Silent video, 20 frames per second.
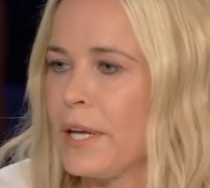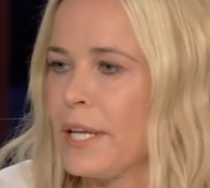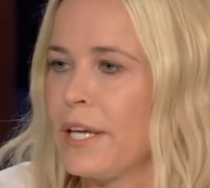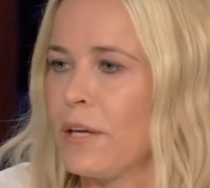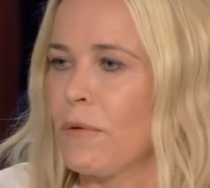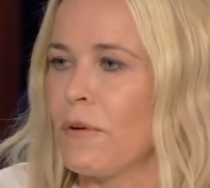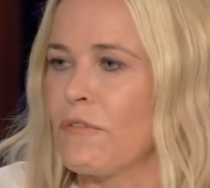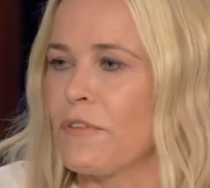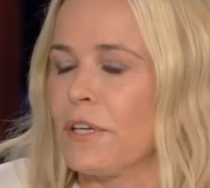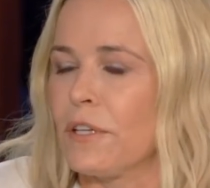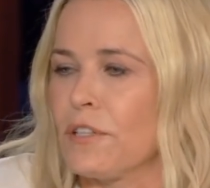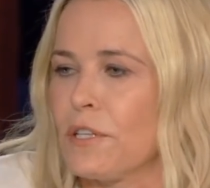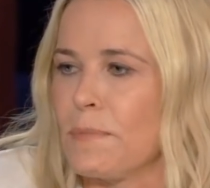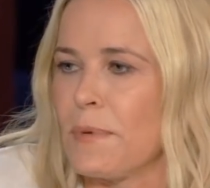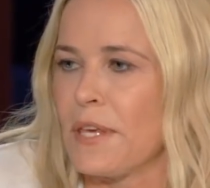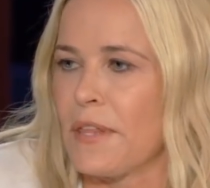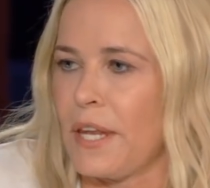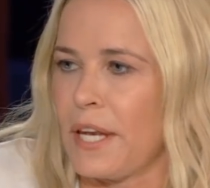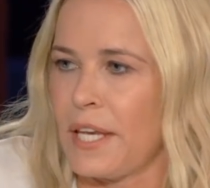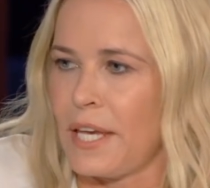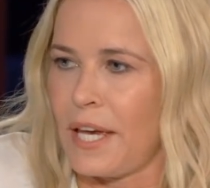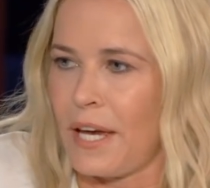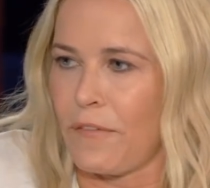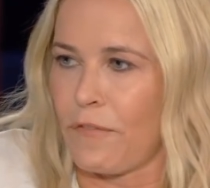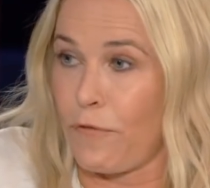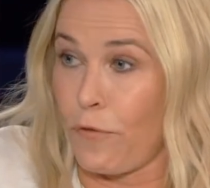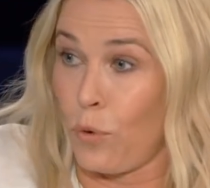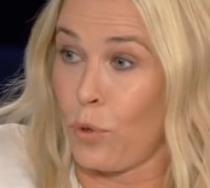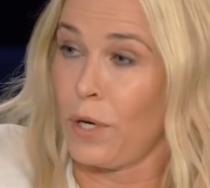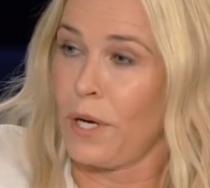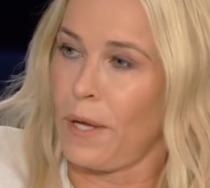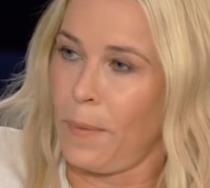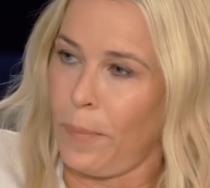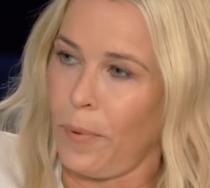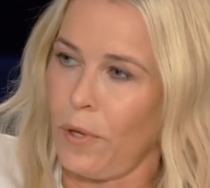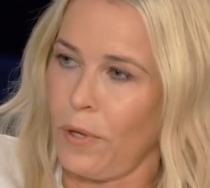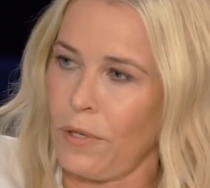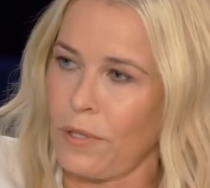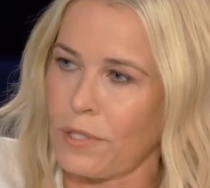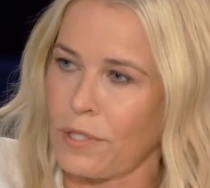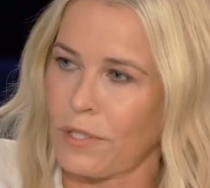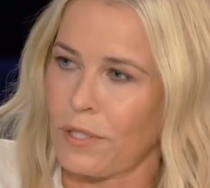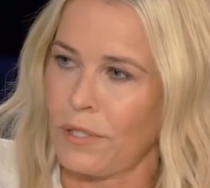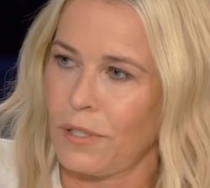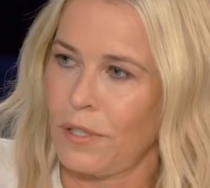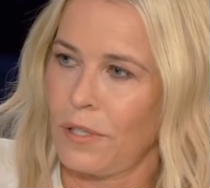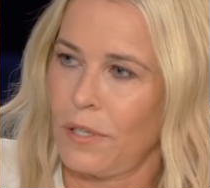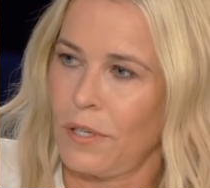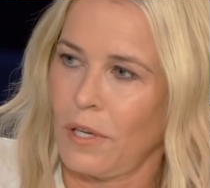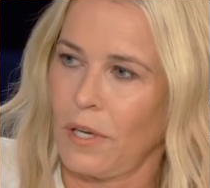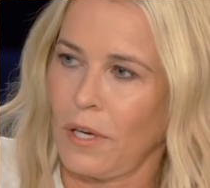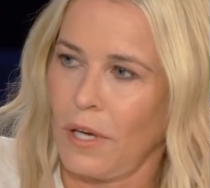and yeah. he revealed to me that he had four nipples. Yeah.